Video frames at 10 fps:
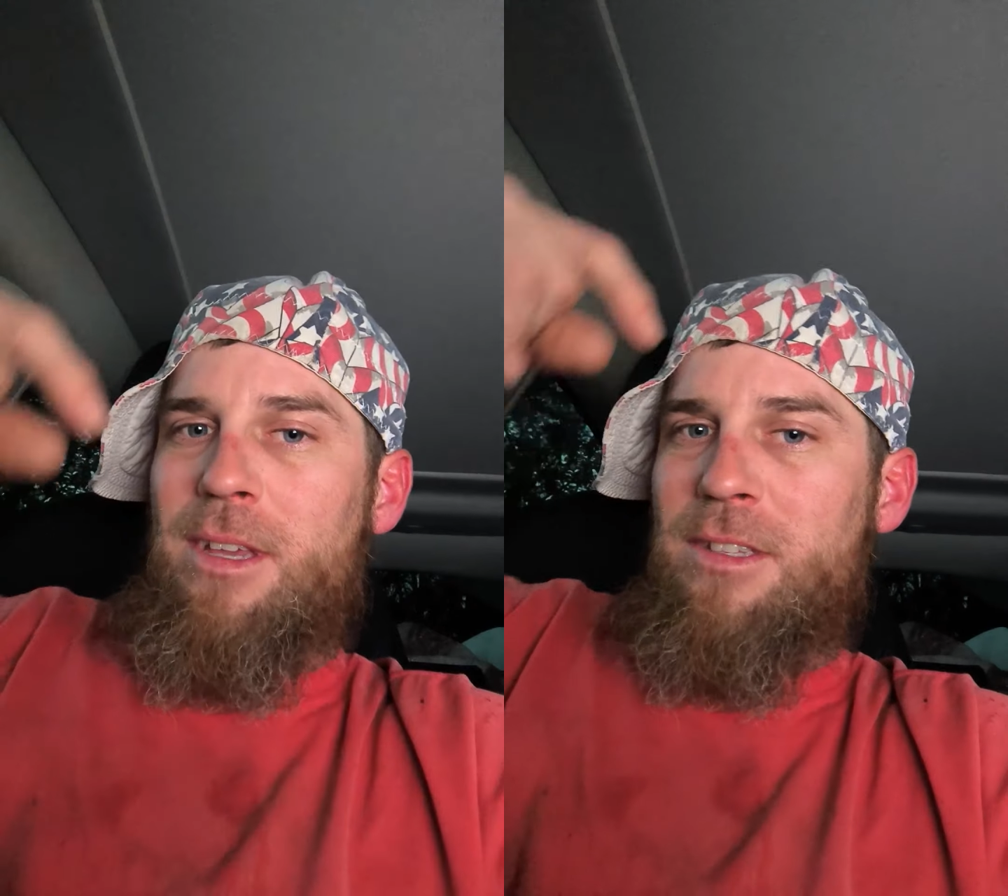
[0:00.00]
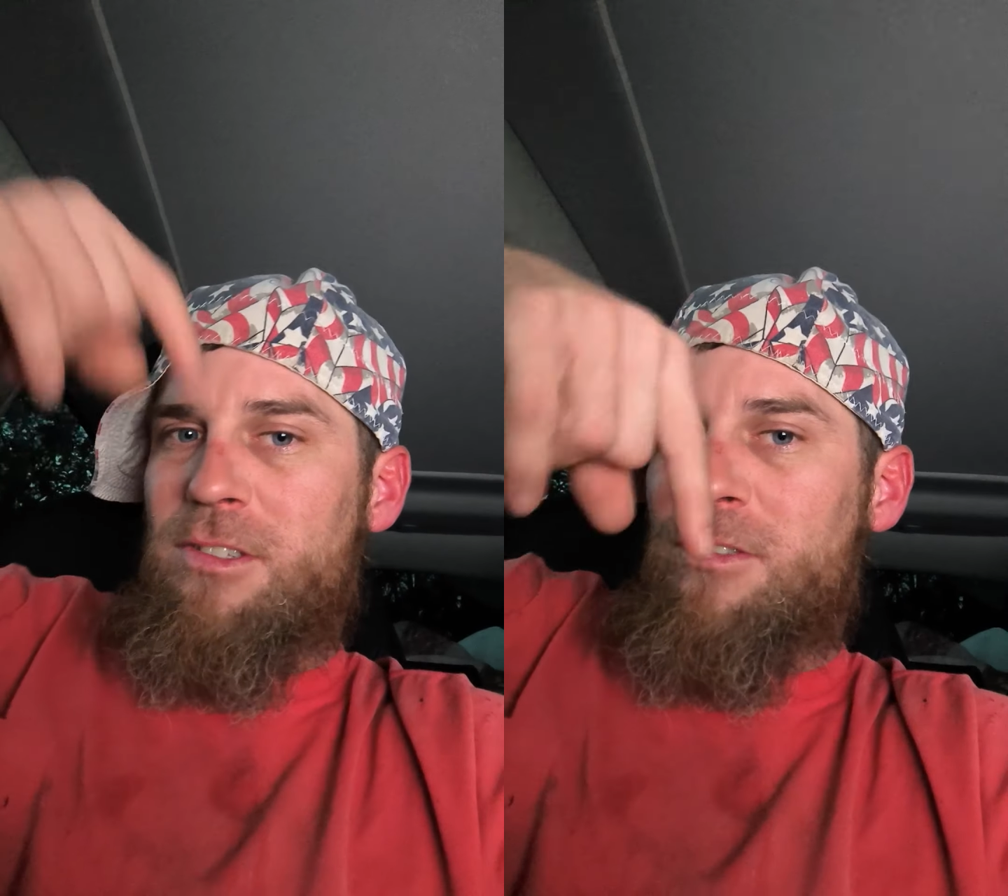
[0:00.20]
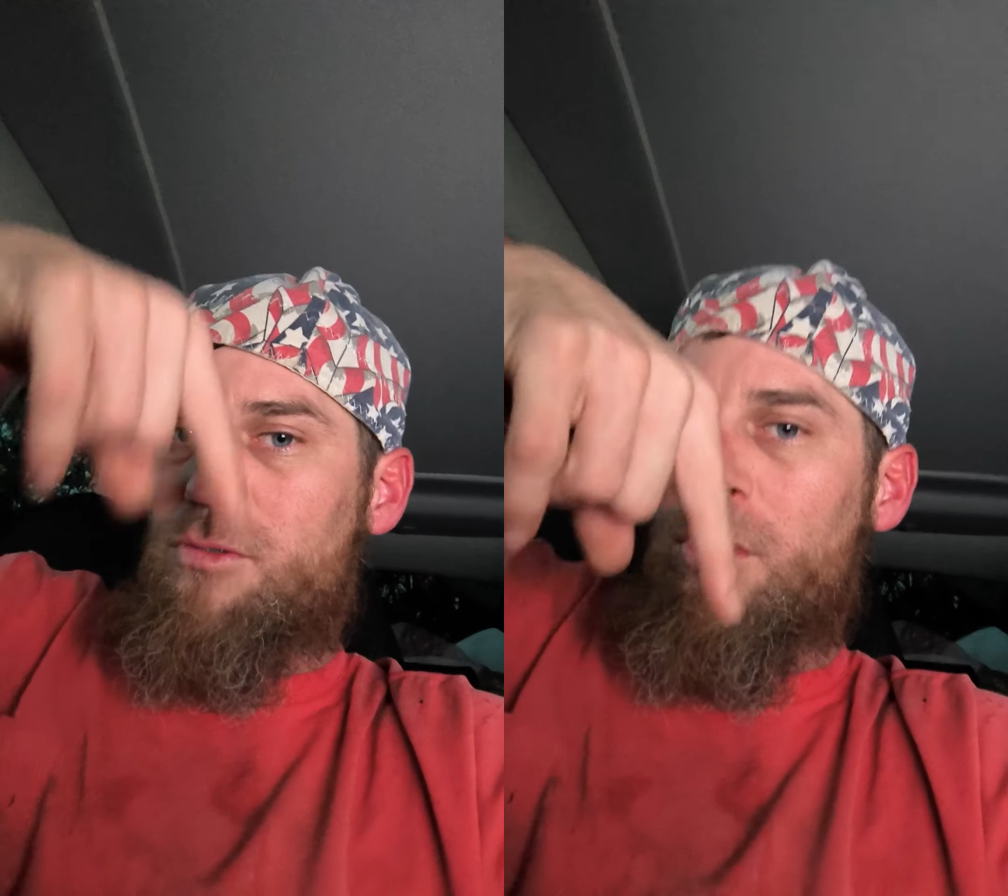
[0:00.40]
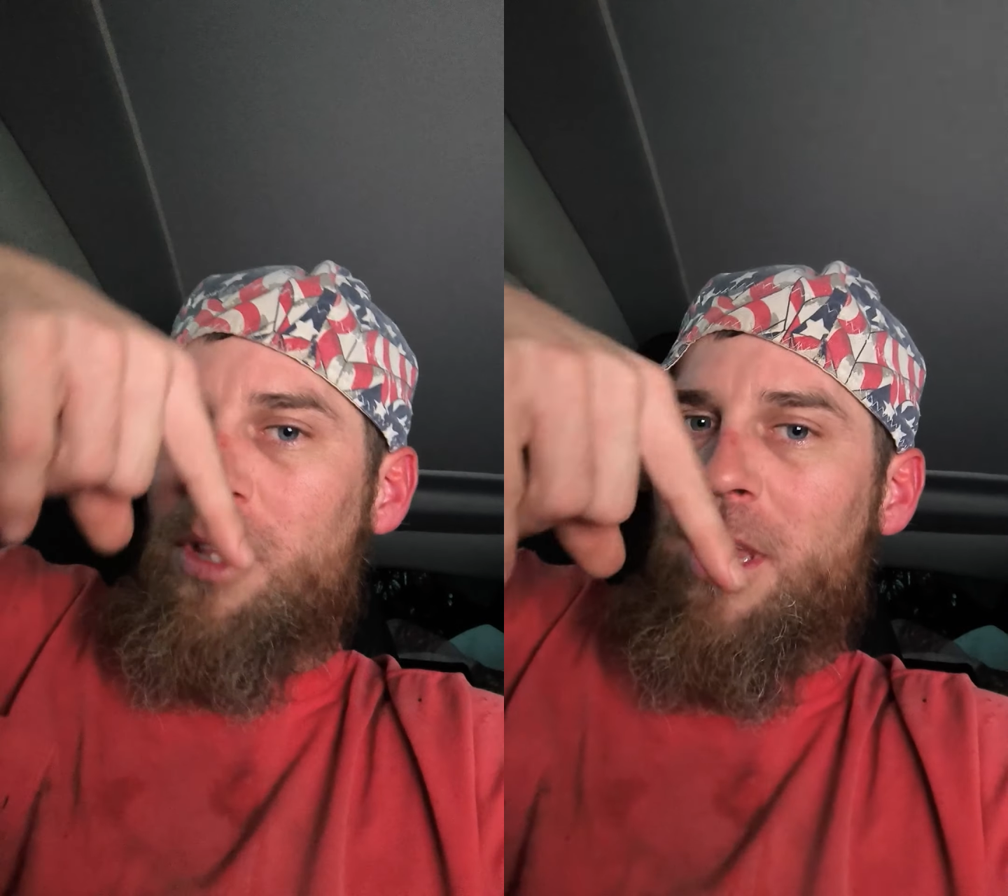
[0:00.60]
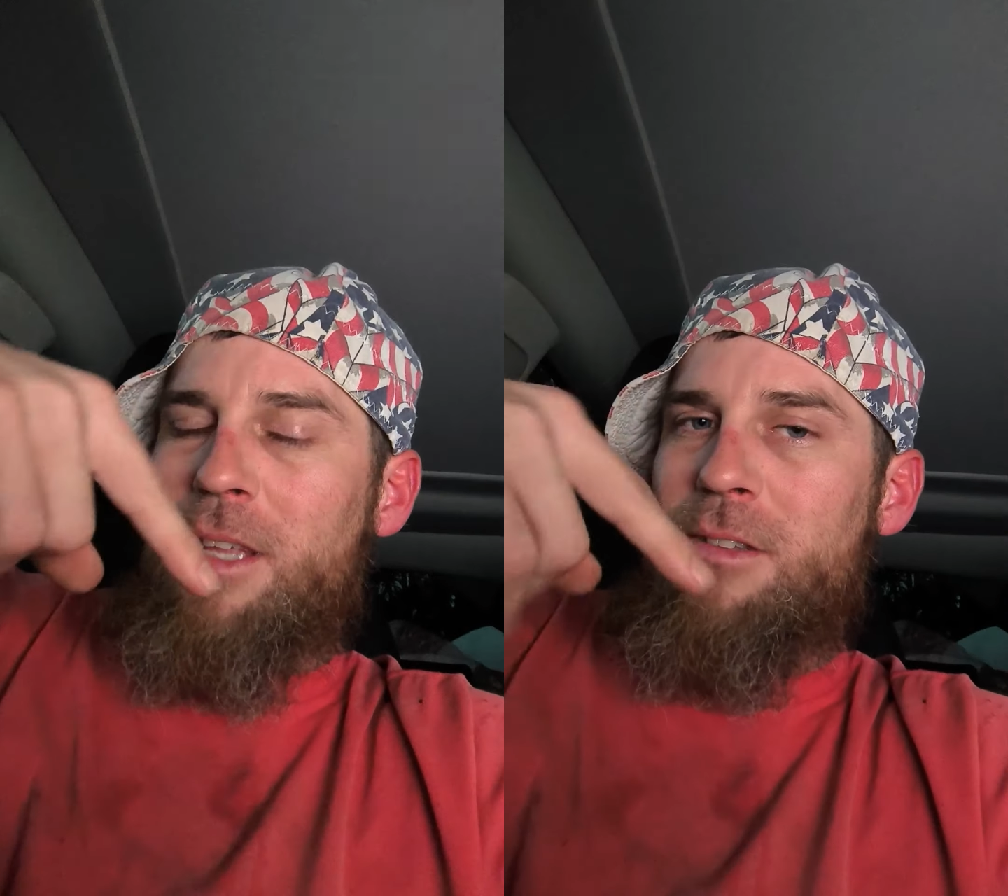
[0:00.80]
is
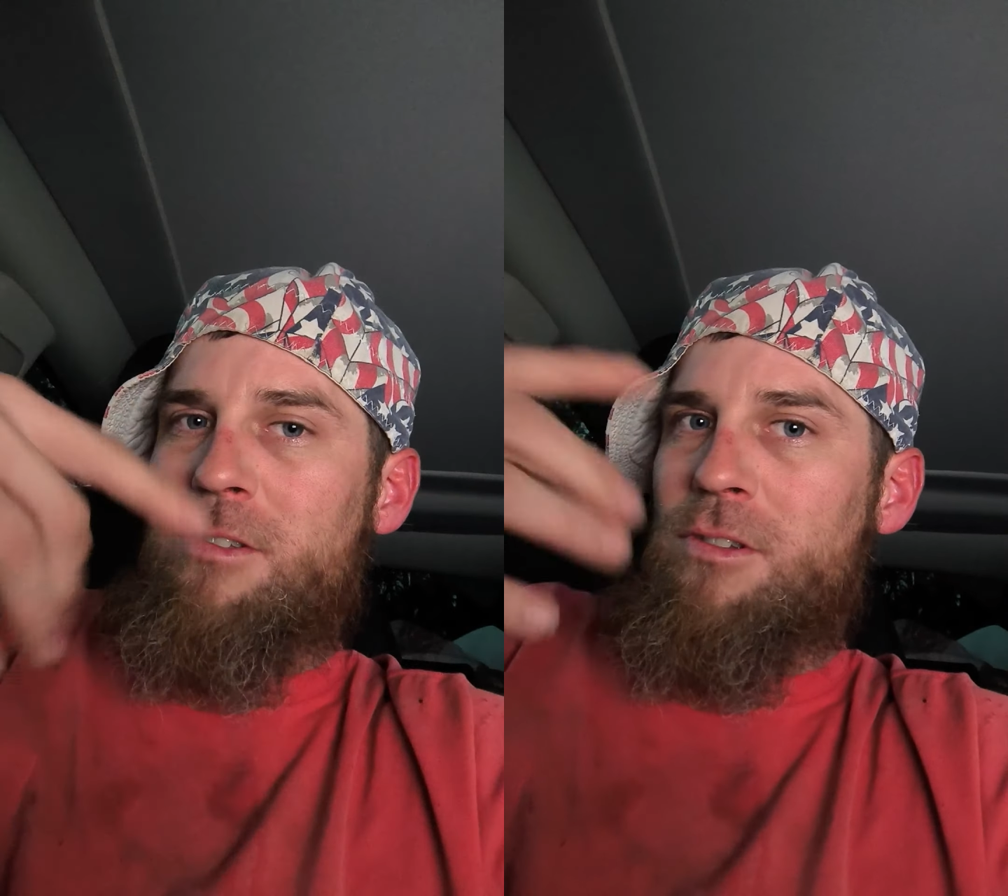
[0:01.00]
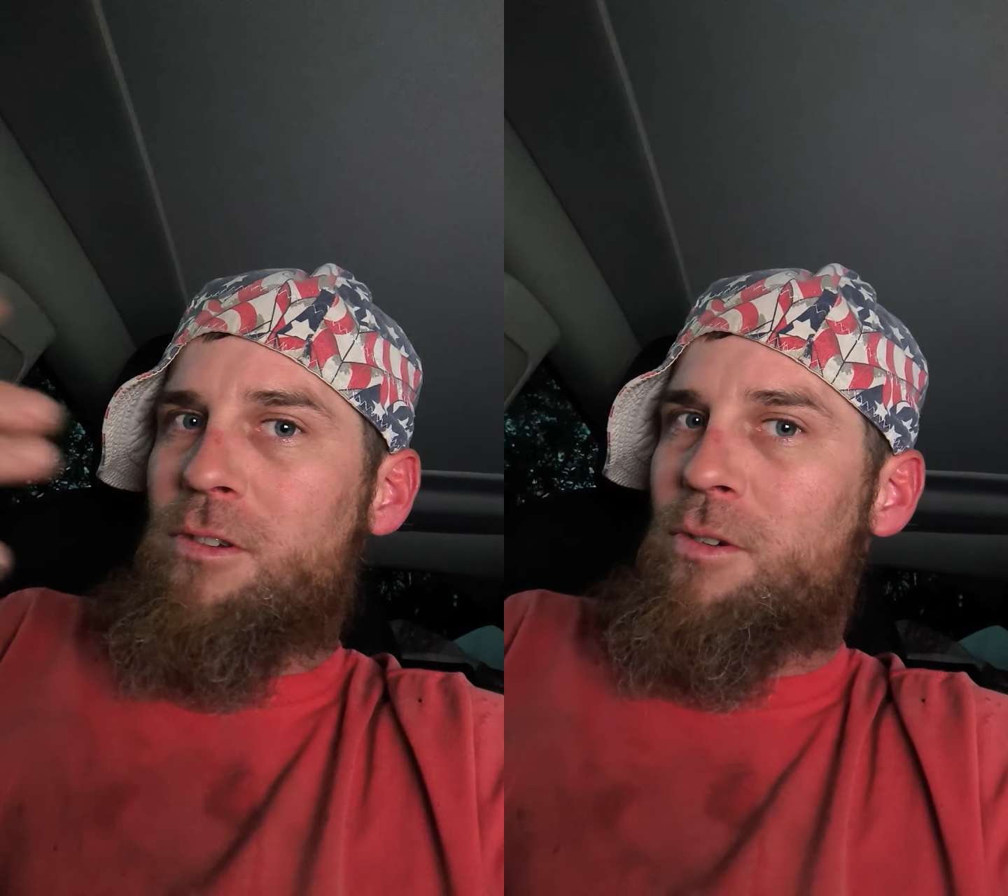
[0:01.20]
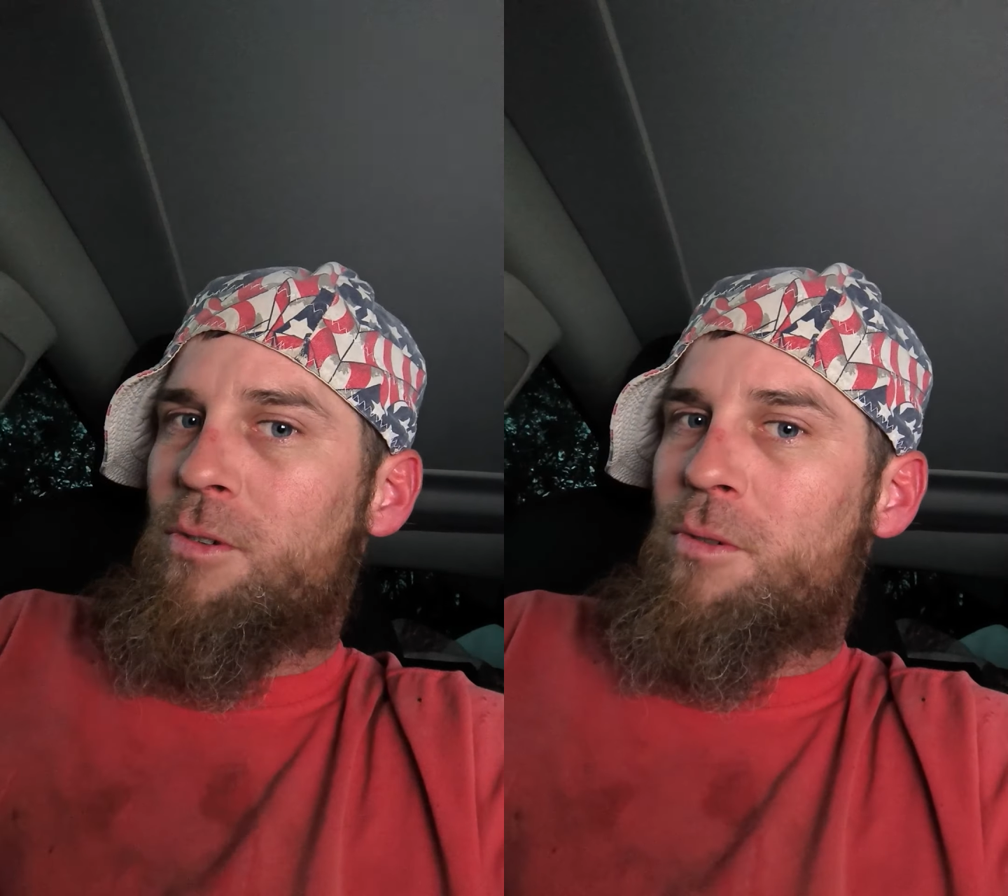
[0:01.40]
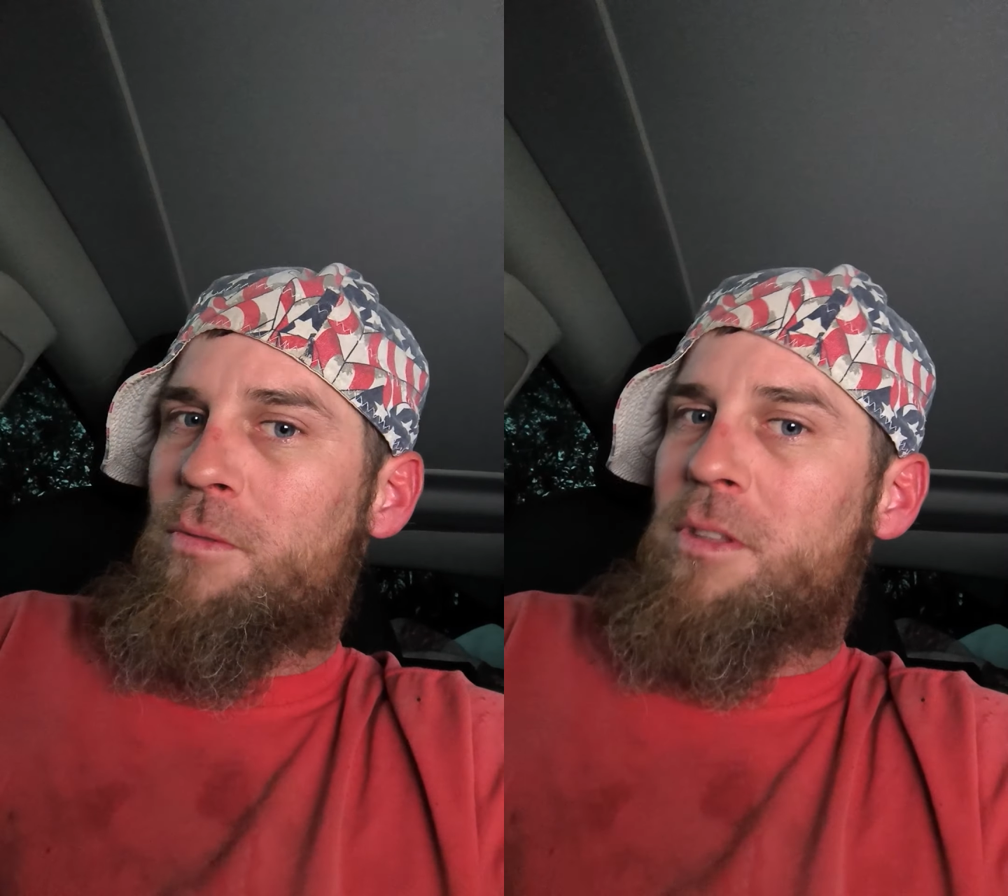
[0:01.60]
drilling into